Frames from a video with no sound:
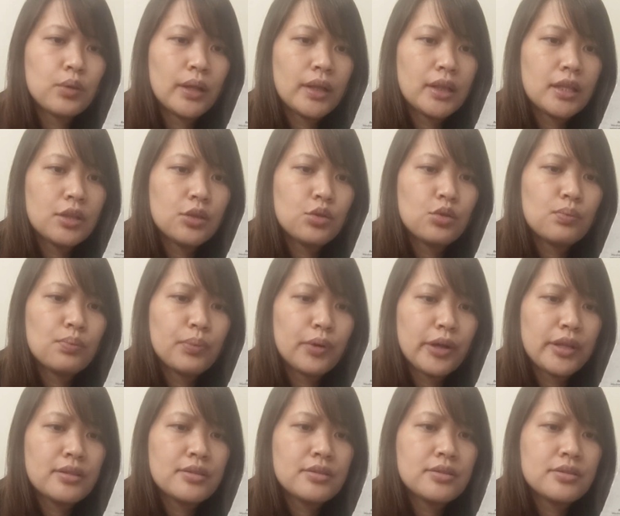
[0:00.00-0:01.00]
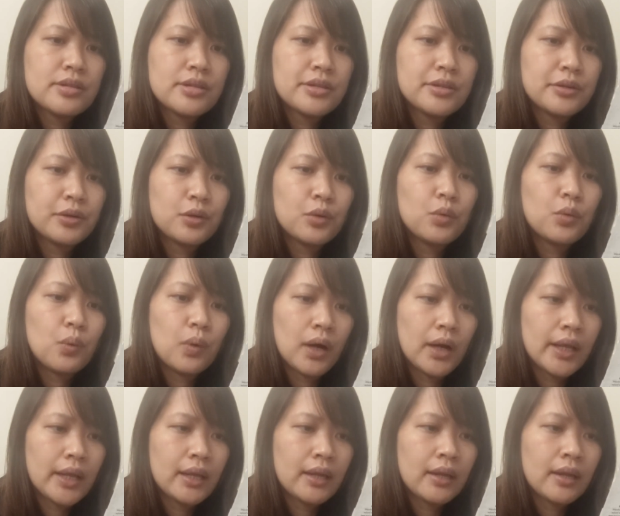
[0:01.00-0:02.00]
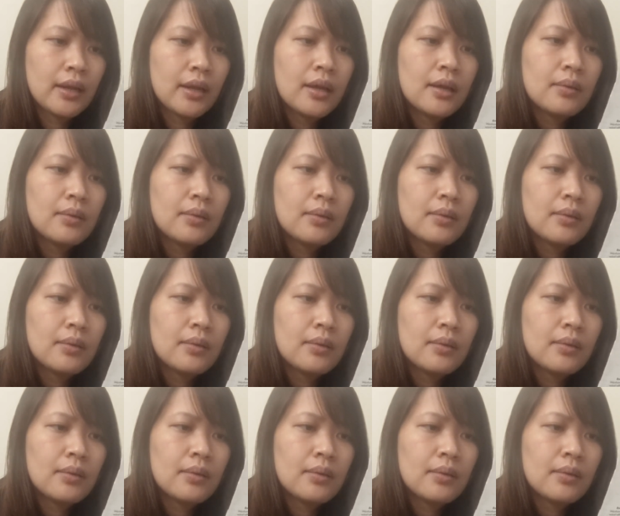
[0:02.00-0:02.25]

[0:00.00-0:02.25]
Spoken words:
22.01.